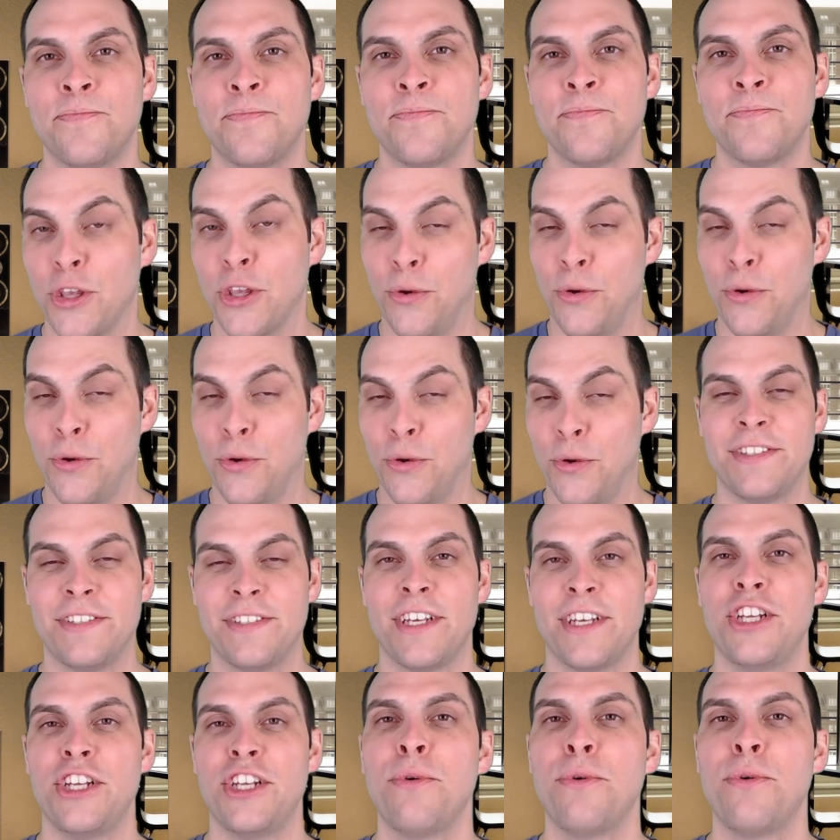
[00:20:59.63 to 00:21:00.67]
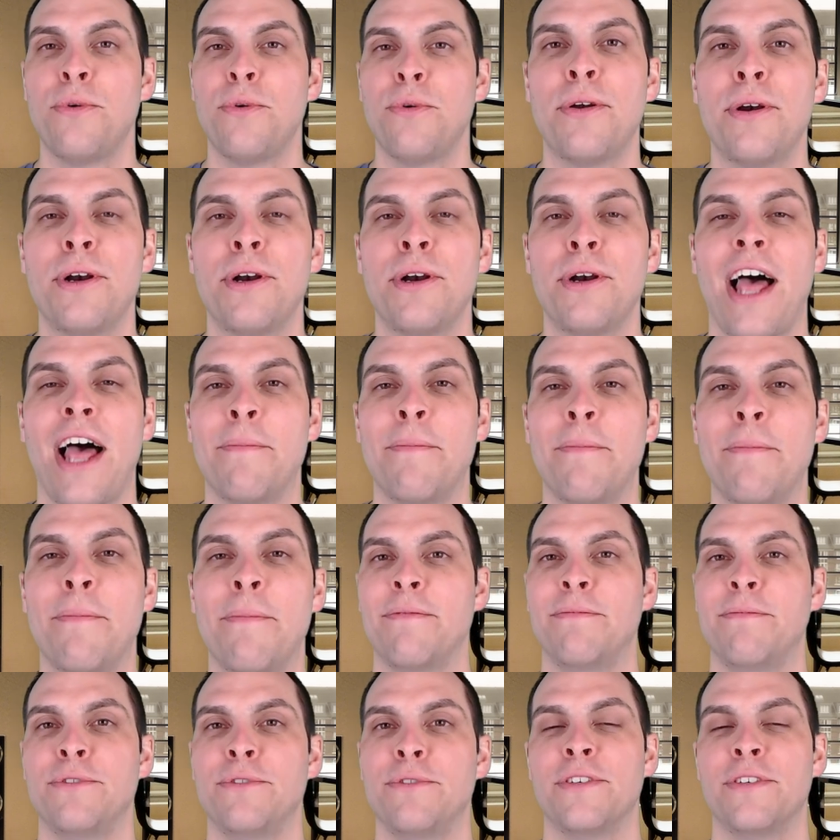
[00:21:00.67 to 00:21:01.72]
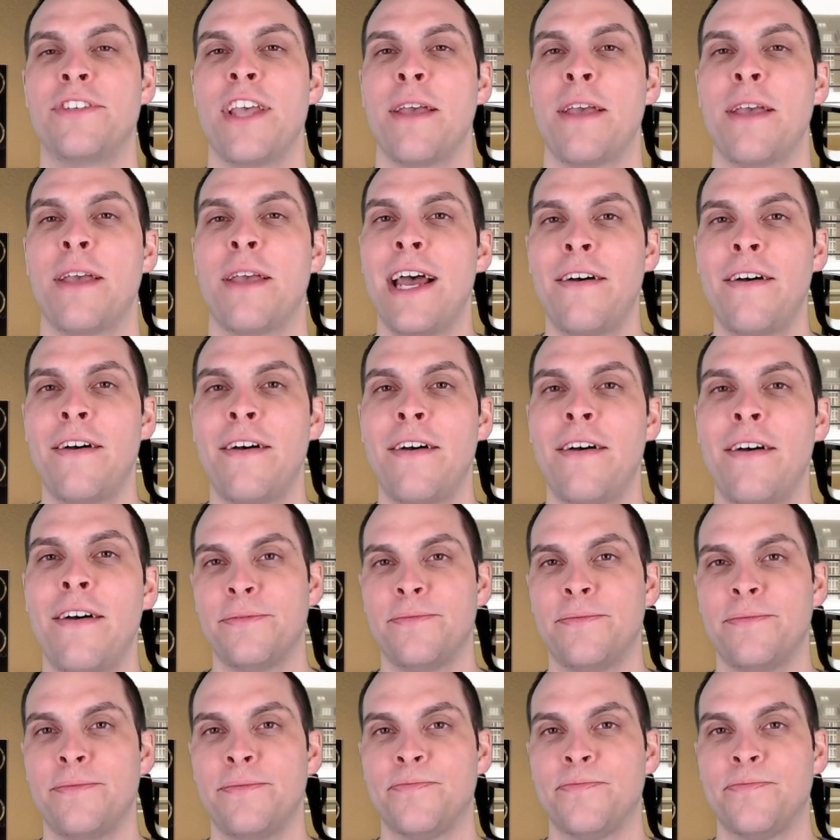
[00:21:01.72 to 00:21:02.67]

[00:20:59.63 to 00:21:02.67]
You could even send it to a third lab and have them do the same analysis.